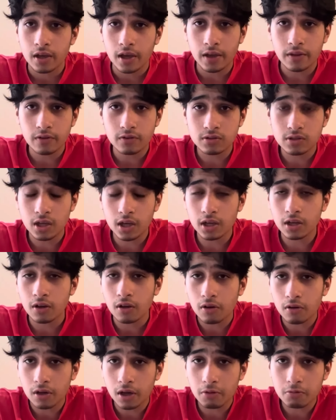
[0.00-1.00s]
And they're saying,
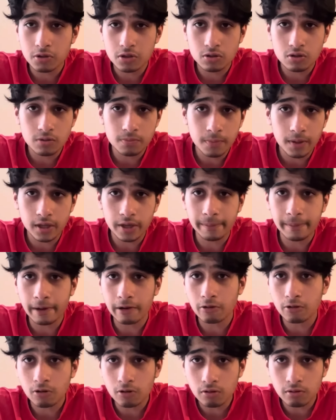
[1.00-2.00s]
okay, we should just make up
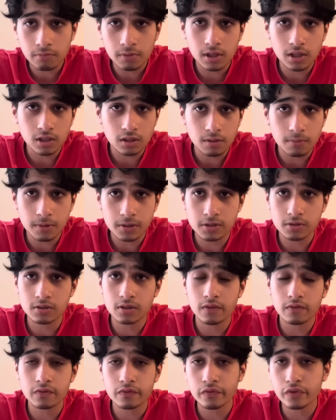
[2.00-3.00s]
our own meaning to make
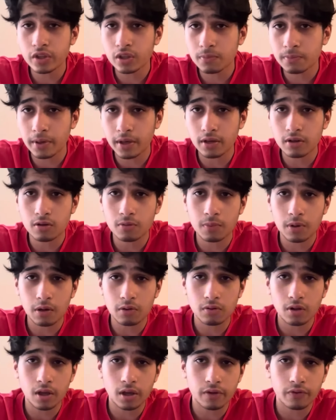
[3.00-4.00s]
ourselves feel better about
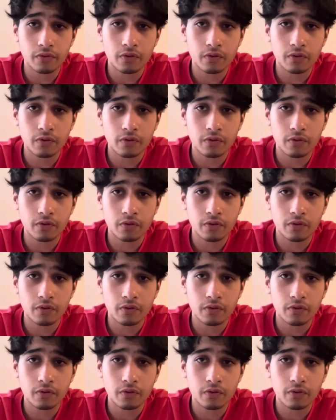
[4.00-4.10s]
life.